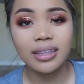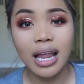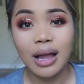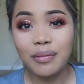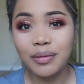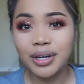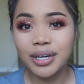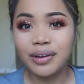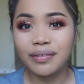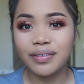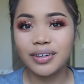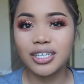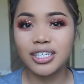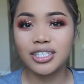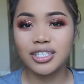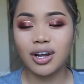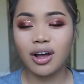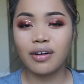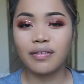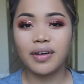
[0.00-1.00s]
Now we're gonna
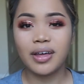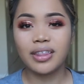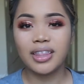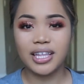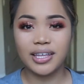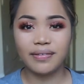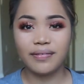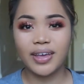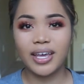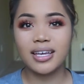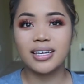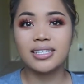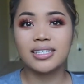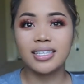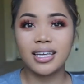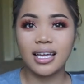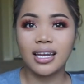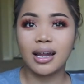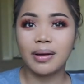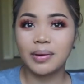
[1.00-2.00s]
finish off the
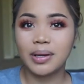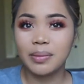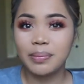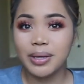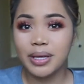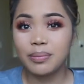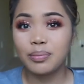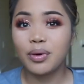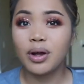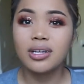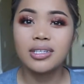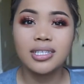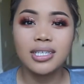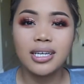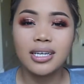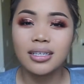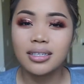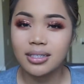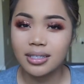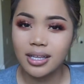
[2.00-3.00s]
face, and I'm gonna be
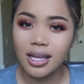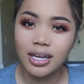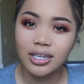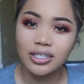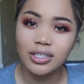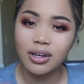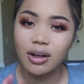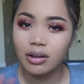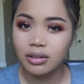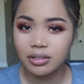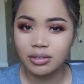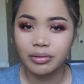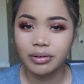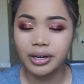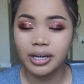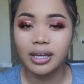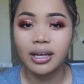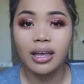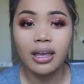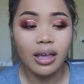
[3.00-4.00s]
bronzing slash
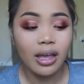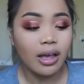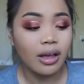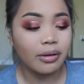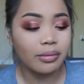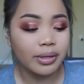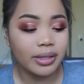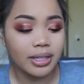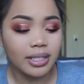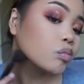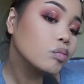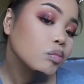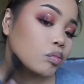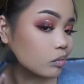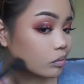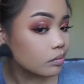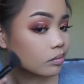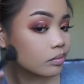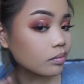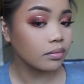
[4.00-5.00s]
contouring with this
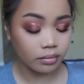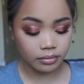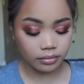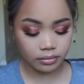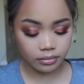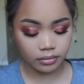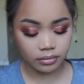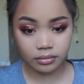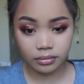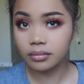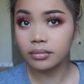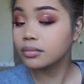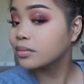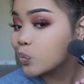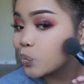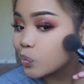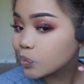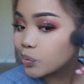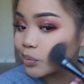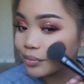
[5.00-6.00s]
NYX
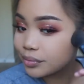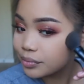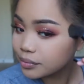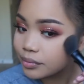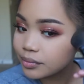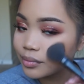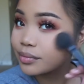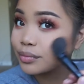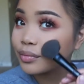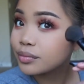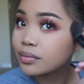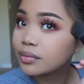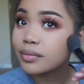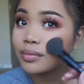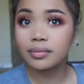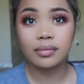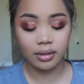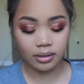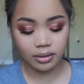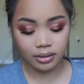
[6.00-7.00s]
bronzing powder. This
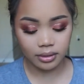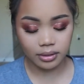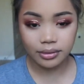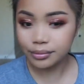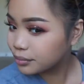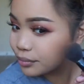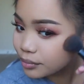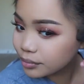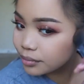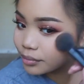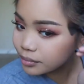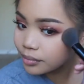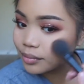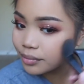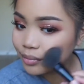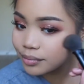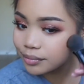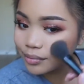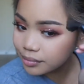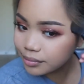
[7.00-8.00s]
is in the shade
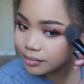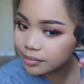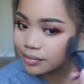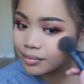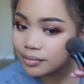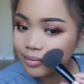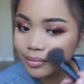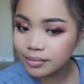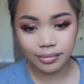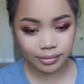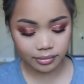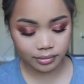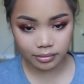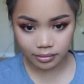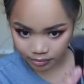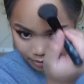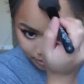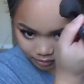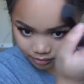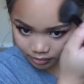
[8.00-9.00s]
Tan. And I'm gonna
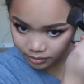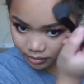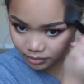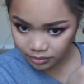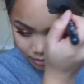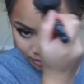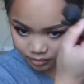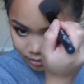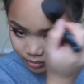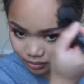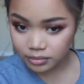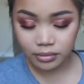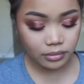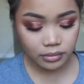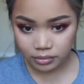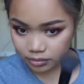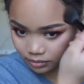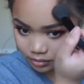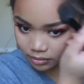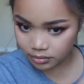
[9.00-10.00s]
take my
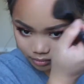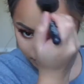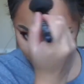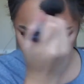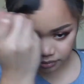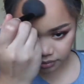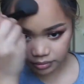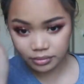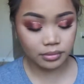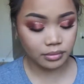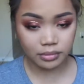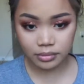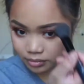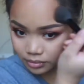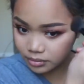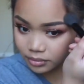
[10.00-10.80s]
Mimi